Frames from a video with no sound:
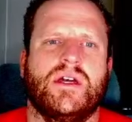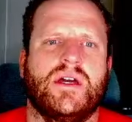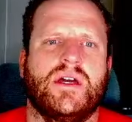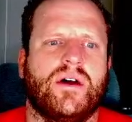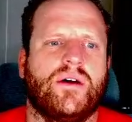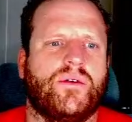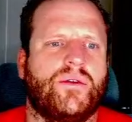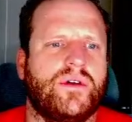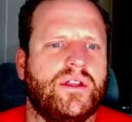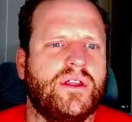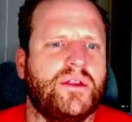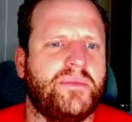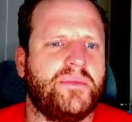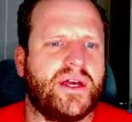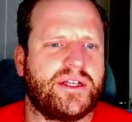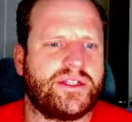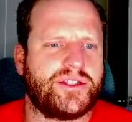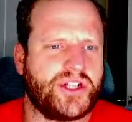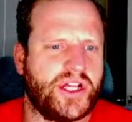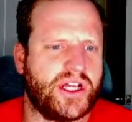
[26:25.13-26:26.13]
One of the
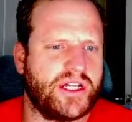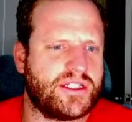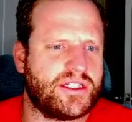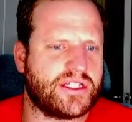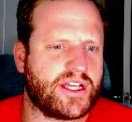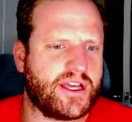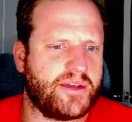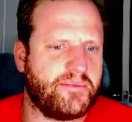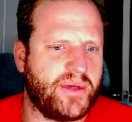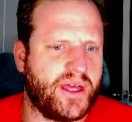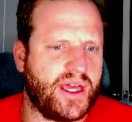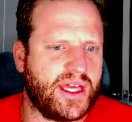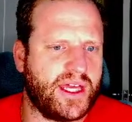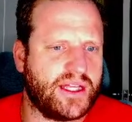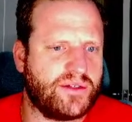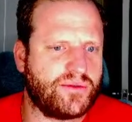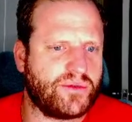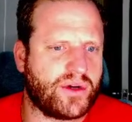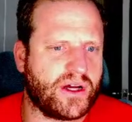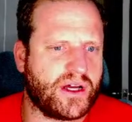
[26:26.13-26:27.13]
best changes I made
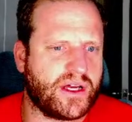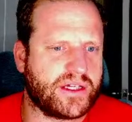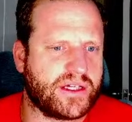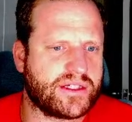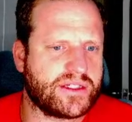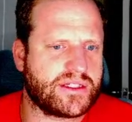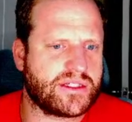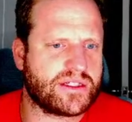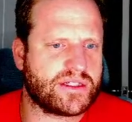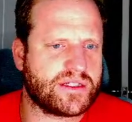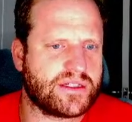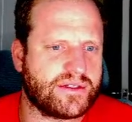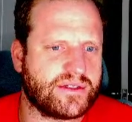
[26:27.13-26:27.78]
was